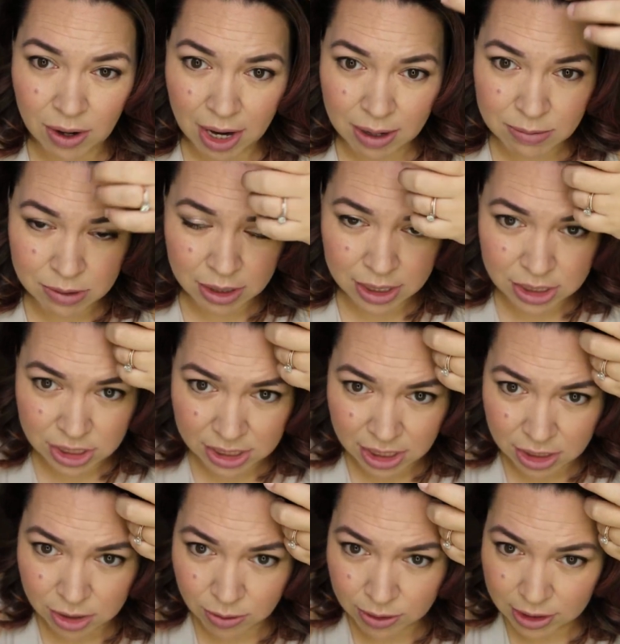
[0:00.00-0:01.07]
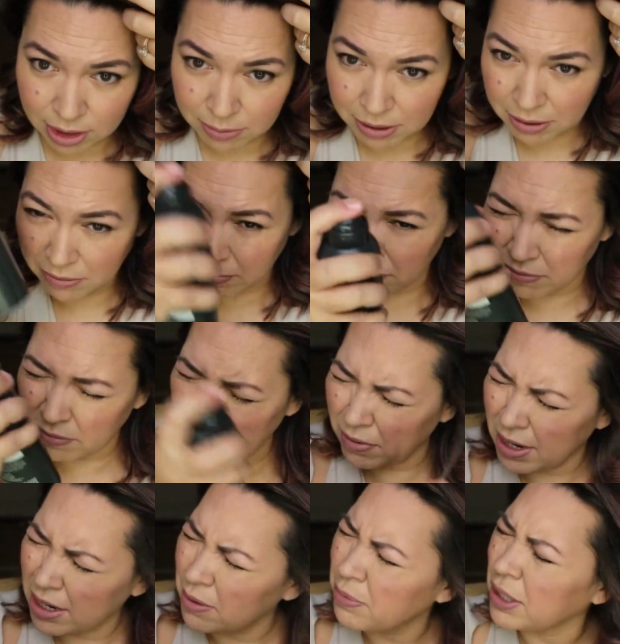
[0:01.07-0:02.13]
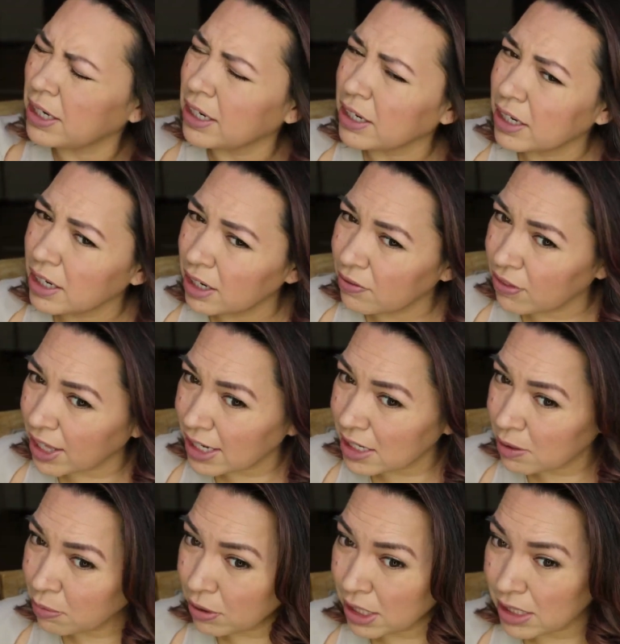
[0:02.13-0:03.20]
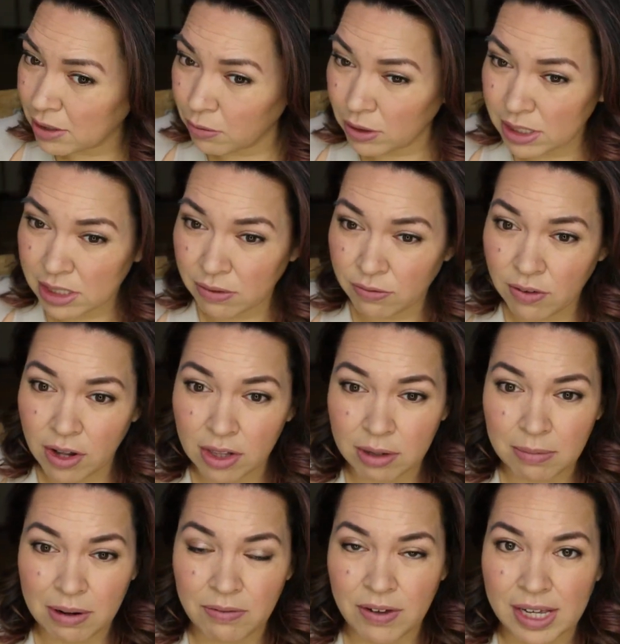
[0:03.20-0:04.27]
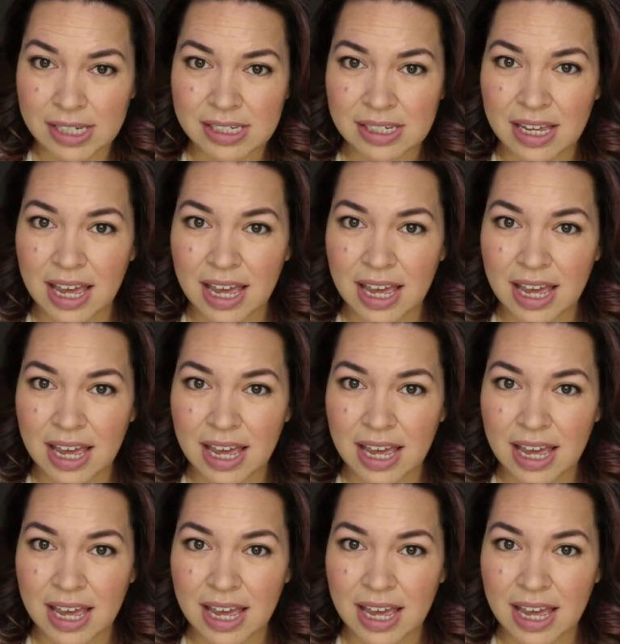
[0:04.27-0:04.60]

I'm probably just going to do a little bit right up here if that's the place that wants to fall in my face.